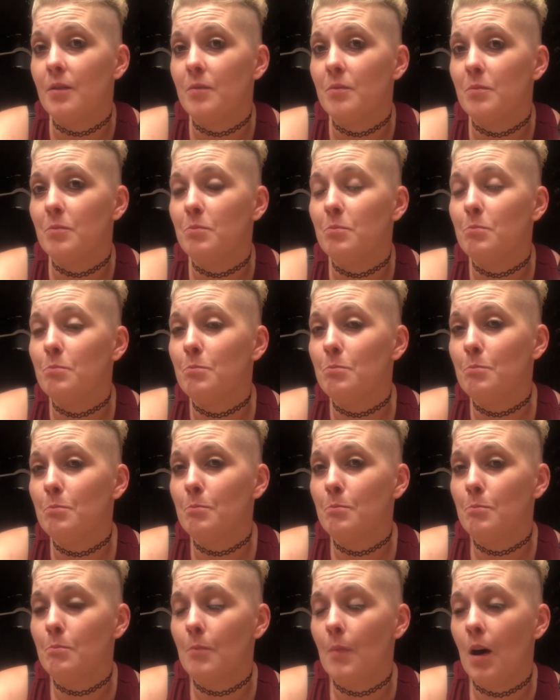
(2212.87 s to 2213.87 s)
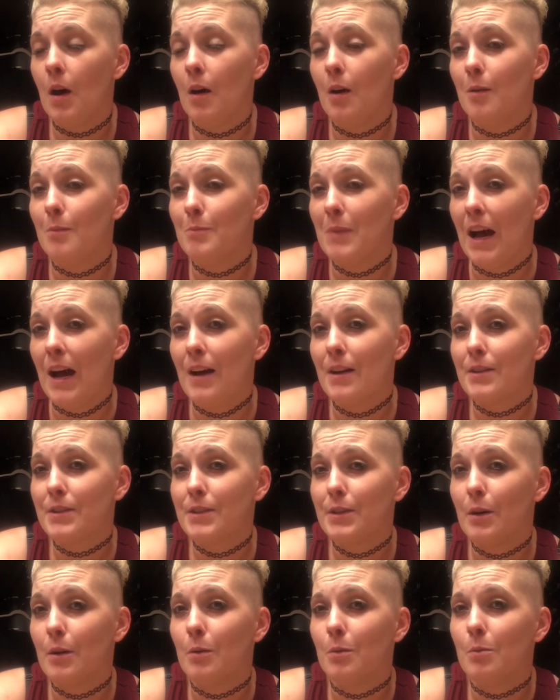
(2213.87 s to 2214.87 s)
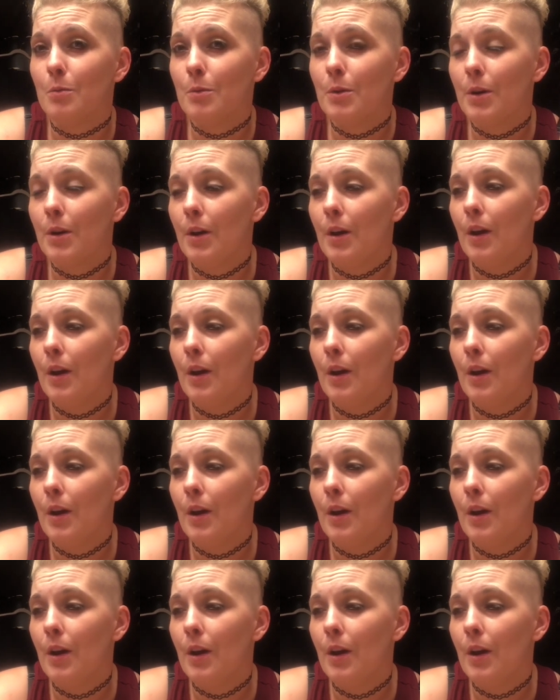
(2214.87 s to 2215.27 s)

Max Hold